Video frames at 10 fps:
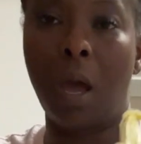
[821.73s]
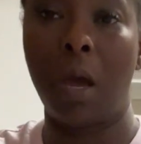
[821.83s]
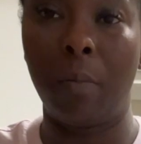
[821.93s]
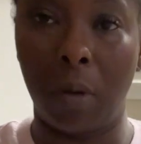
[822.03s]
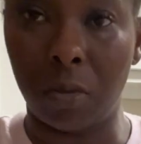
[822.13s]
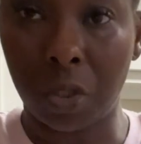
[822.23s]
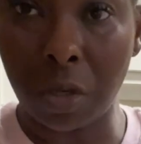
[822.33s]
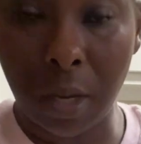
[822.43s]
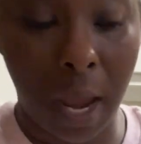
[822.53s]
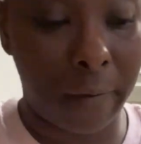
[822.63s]
I'm gonna
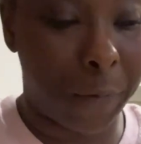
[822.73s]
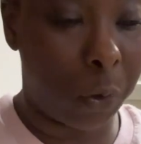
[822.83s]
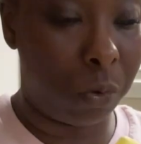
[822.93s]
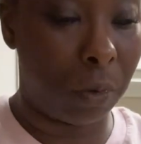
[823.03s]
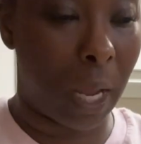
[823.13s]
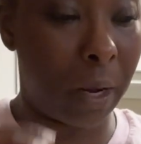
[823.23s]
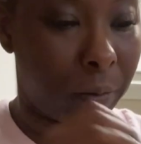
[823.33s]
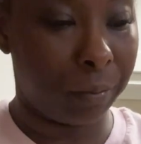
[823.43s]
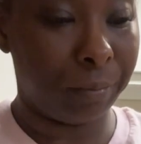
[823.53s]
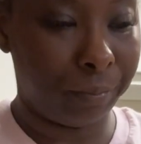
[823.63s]
show y'all food
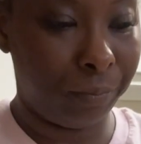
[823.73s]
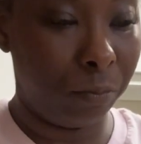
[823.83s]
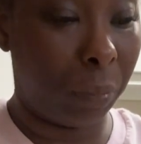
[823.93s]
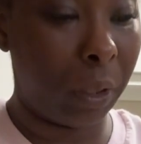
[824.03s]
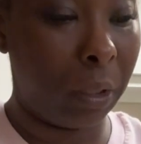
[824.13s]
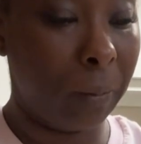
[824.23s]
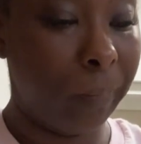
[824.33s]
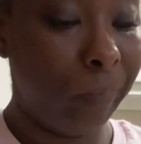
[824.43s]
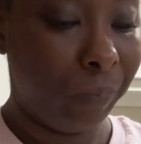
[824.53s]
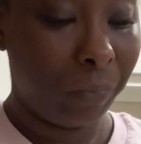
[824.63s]
later, but
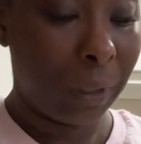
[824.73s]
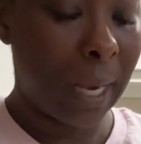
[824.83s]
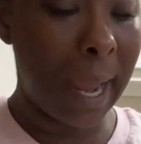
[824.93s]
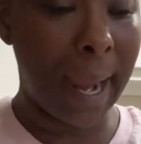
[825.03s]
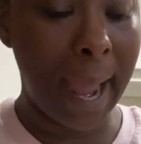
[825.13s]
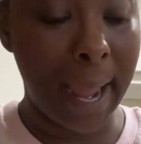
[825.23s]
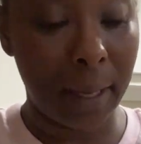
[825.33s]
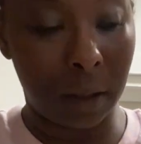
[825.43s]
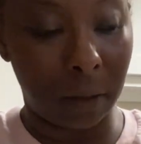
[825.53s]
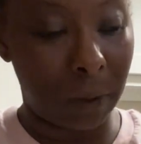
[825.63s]
I
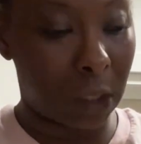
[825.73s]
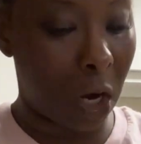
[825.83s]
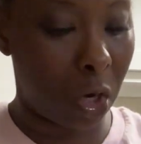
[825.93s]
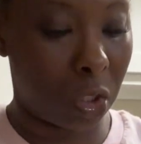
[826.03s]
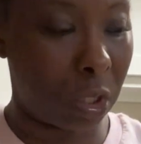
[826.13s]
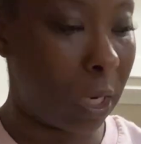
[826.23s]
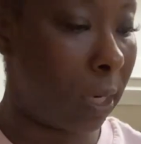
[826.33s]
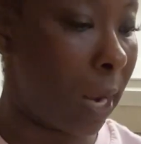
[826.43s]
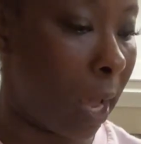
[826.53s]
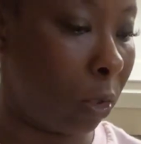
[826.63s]
got some detergent
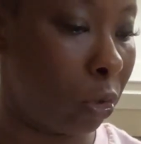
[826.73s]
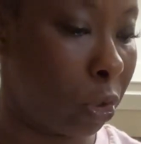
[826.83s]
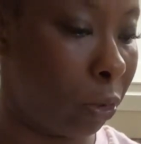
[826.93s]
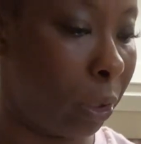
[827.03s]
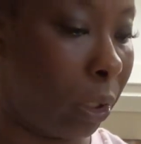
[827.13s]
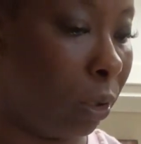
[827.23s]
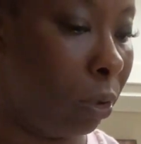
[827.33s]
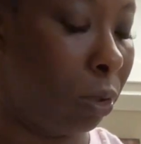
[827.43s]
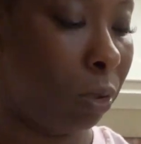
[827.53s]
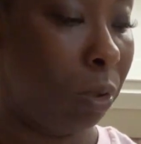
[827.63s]
at Dollar Tree
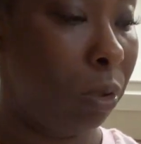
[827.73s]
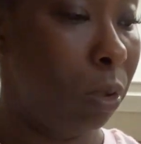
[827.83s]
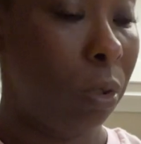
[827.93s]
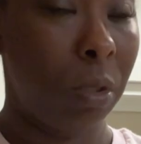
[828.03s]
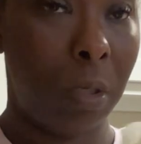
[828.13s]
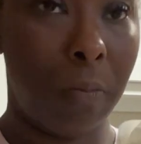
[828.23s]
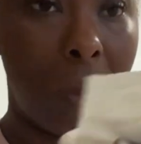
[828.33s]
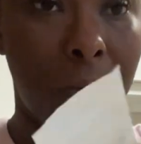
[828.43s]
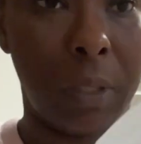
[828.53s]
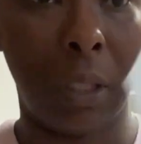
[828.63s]
in
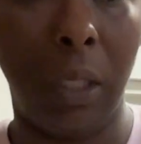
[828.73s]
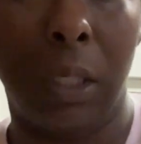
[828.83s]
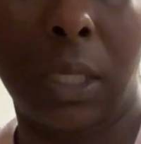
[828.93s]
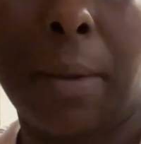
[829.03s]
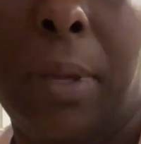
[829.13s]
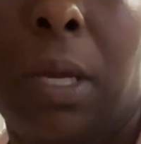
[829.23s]
my receipt because I be